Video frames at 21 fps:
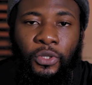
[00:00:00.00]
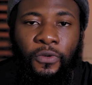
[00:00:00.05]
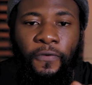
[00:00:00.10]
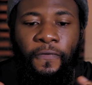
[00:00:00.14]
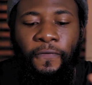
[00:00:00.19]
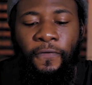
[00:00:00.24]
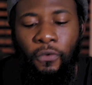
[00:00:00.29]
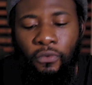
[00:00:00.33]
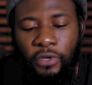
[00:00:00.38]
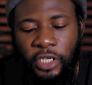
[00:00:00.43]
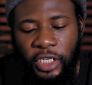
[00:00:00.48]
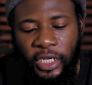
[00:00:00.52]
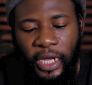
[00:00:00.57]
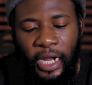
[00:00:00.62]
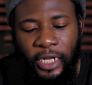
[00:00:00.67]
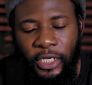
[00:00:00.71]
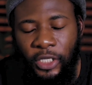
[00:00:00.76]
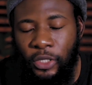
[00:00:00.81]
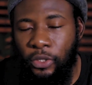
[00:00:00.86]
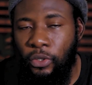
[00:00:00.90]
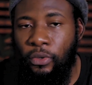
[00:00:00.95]
to full
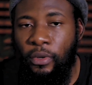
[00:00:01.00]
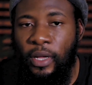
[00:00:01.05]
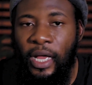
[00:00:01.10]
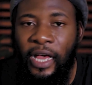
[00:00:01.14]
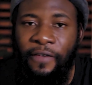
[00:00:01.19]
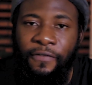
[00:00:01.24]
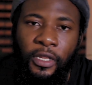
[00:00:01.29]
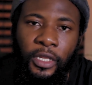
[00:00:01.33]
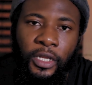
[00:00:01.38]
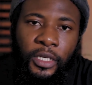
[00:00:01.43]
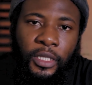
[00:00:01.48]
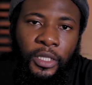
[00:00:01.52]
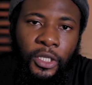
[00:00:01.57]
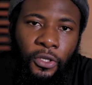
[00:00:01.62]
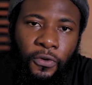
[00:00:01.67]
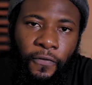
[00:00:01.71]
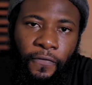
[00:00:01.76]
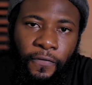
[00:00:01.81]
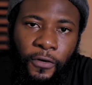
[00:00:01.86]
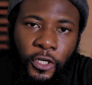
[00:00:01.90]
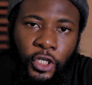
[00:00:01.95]
charge. So having this
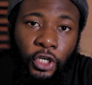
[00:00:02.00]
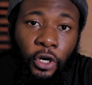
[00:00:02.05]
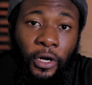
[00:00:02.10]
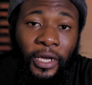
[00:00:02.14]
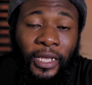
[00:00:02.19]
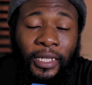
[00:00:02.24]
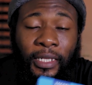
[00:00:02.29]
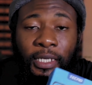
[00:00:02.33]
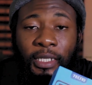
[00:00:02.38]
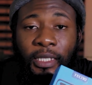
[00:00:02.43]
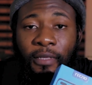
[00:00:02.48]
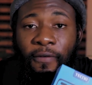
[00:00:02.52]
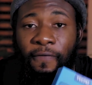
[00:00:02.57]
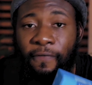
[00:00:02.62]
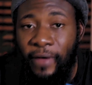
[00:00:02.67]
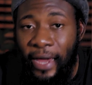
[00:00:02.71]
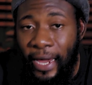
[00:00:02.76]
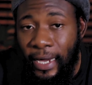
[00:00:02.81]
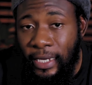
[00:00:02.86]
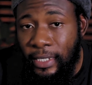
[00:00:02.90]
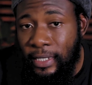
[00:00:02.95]
new feature in this
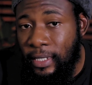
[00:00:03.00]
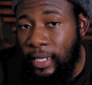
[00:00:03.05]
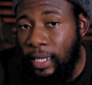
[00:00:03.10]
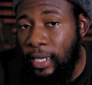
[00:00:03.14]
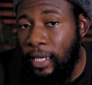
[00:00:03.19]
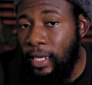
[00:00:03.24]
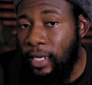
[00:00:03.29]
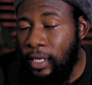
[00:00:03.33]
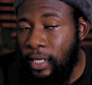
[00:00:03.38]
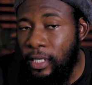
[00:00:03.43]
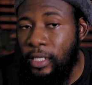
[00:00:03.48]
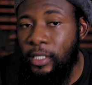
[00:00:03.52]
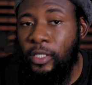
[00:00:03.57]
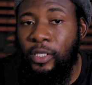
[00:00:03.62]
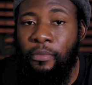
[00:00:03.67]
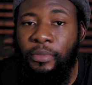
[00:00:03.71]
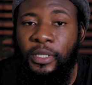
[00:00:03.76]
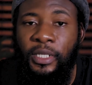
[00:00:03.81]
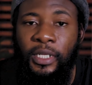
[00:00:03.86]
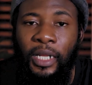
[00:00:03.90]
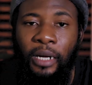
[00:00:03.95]
device is
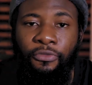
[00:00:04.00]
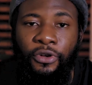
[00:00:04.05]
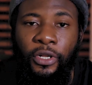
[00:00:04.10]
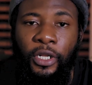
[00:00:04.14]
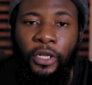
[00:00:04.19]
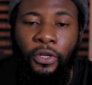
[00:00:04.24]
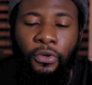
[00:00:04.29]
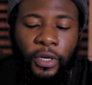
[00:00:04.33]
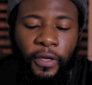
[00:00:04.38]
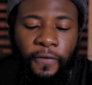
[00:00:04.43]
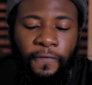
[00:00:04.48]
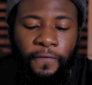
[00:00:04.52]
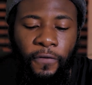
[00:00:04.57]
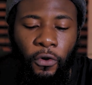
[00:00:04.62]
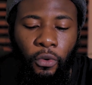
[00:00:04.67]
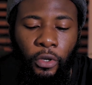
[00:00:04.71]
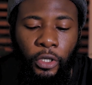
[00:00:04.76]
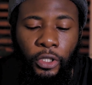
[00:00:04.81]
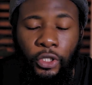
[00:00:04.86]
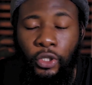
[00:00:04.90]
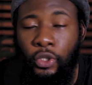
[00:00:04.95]
something I'm really looking
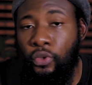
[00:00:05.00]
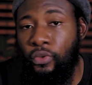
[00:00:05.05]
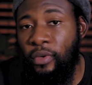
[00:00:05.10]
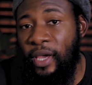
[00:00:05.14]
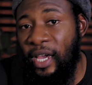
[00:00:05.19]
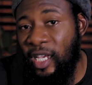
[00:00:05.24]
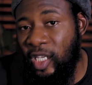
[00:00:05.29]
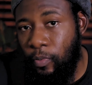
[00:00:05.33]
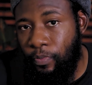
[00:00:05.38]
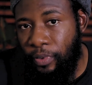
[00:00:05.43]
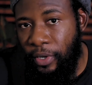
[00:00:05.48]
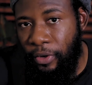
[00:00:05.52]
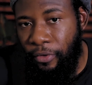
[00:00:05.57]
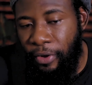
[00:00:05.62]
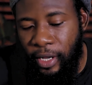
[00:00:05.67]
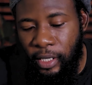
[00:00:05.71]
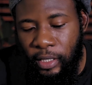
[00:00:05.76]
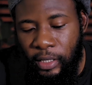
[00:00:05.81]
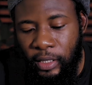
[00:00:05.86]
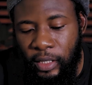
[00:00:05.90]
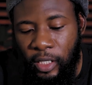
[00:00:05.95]
forward to
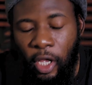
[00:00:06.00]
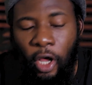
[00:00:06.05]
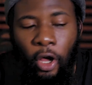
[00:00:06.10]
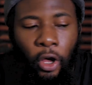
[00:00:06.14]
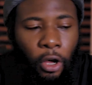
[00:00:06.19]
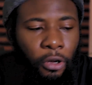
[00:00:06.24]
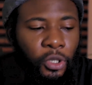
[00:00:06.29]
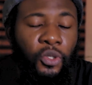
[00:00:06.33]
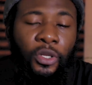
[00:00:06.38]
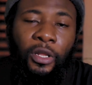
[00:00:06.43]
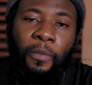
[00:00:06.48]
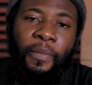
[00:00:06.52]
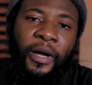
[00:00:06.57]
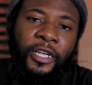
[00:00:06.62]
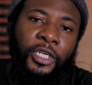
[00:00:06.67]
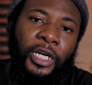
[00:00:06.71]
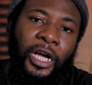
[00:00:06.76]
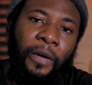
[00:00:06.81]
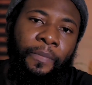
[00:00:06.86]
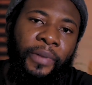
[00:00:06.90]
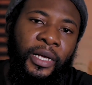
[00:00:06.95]
experience. Also, the
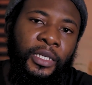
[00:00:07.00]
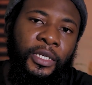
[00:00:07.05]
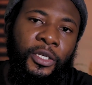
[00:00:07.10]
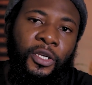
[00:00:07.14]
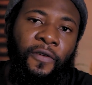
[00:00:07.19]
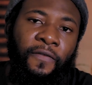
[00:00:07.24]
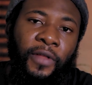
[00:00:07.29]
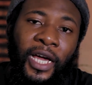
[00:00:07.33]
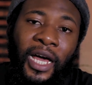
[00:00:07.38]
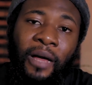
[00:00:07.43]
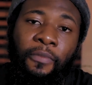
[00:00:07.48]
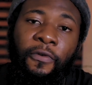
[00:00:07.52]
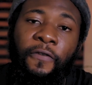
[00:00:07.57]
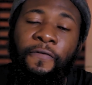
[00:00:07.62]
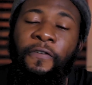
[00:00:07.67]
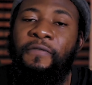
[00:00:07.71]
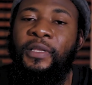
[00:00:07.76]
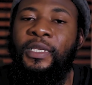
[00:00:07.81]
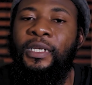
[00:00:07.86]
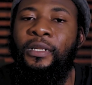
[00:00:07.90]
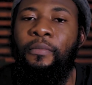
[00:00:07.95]
battery capacity of the Camon
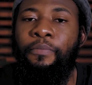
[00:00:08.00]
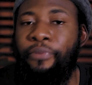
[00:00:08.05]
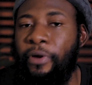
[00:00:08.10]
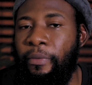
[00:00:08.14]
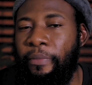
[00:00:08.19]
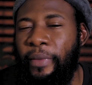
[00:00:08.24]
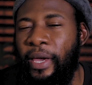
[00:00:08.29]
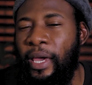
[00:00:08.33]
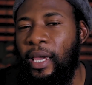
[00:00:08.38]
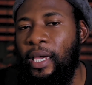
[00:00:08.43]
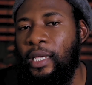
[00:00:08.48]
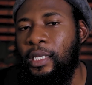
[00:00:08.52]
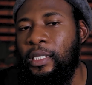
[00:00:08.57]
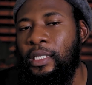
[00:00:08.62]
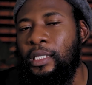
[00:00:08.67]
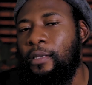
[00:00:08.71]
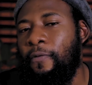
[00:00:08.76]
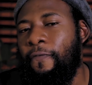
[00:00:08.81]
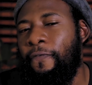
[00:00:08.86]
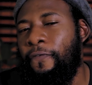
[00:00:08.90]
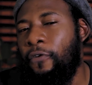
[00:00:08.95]
15 Premier
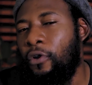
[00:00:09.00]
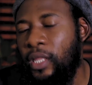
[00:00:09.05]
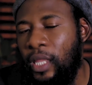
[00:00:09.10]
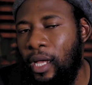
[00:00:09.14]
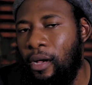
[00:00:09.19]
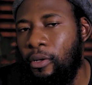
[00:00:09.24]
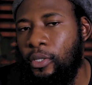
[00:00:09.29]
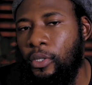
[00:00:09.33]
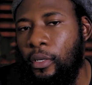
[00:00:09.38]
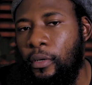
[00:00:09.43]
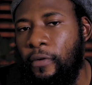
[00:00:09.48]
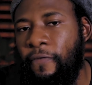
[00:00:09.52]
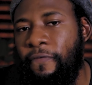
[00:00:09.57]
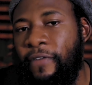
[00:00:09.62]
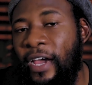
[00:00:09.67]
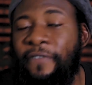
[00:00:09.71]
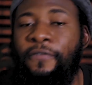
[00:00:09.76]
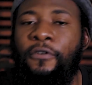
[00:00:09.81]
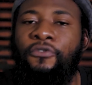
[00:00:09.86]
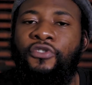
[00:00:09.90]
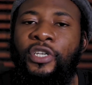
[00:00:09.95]
is
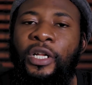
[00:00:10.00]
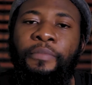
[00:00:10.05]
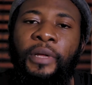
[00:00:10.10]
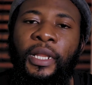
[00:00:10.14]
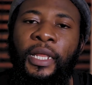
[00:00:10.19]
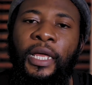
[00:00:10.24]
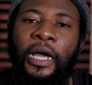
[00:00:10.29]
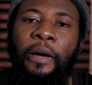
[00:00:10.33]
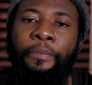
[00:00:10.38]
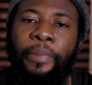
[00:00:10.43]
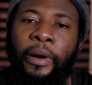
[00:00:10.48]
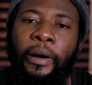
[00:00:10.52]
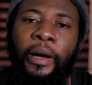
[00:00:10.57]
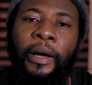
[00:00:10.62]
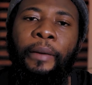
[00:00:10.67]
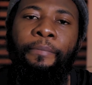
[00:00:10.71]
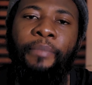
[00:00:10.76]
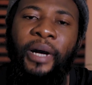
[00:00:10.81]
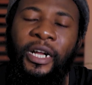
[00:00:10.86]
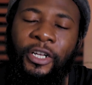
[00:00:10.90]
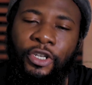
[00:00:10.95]
4,500 mAh
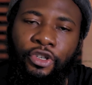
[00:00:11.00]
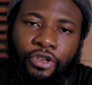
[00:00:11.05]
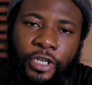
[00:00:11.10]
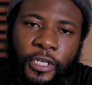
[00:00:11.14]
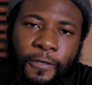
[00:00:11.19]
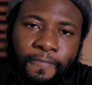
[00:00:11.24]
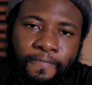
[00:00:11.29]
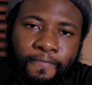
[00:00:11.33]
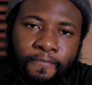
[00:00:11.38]
battery,